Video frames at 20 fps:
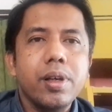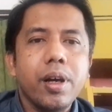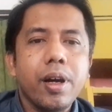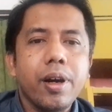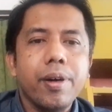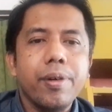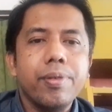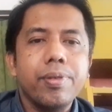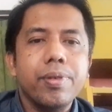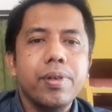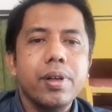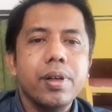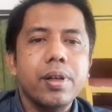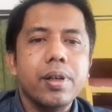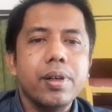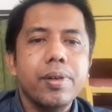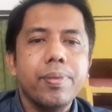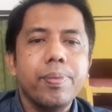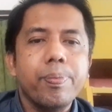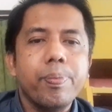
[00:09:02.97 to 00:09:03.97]
have
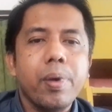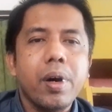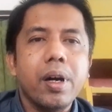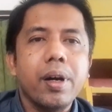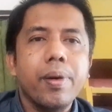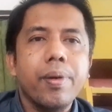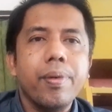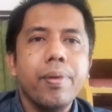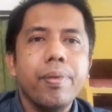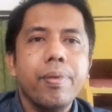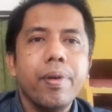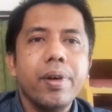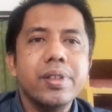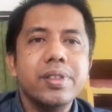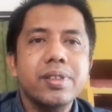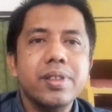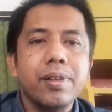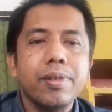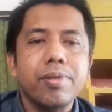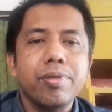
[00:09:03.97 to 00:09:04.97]
a
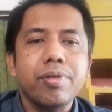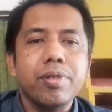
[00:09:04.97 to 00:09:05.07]
pervasive